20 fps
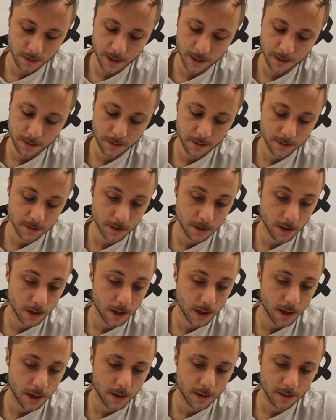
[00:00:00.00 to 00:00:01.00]
I know there's a
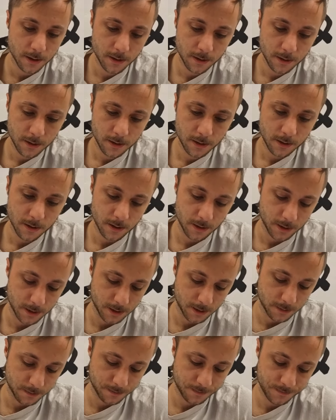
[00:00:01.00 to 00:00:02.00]
lot,
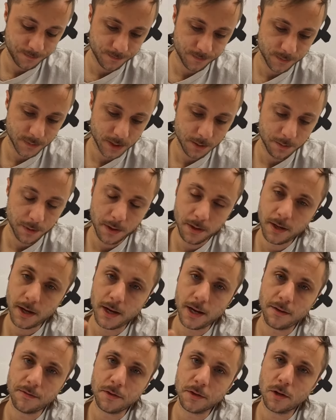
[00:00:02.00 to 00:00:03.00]
but you kind
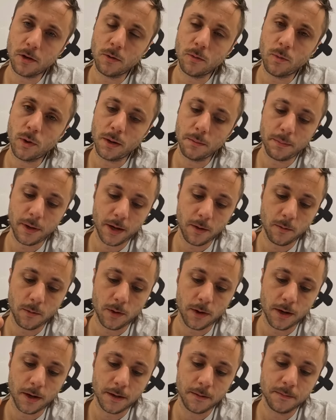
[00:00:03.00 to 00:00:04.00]
of have to go one by
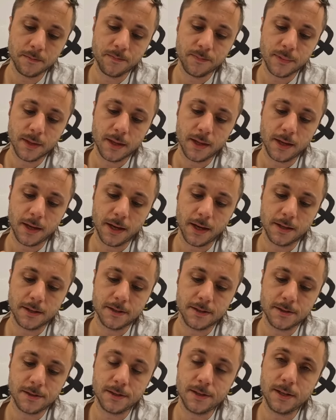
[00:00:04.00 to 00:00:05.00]
one and
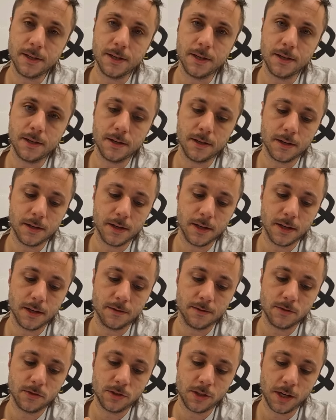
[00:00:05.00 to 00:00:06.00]
see
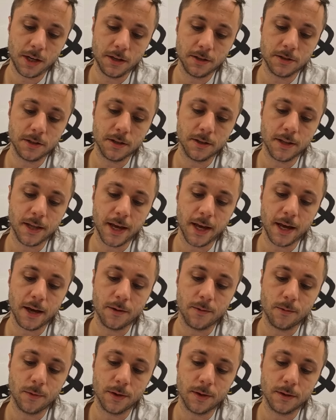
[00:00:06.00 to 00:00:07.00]
if changing
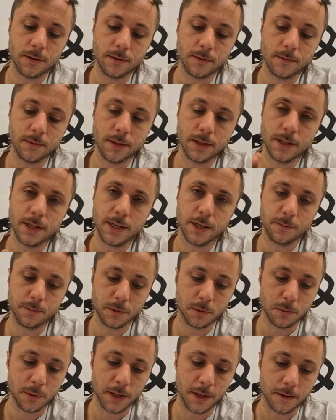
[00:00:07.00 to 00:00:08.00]
that will help
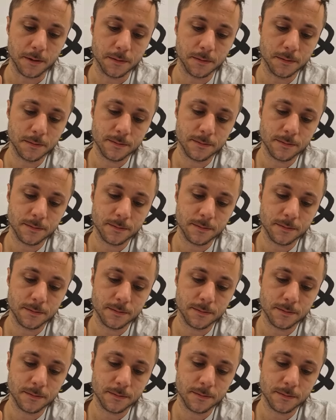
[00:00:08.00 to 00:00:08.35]
you out.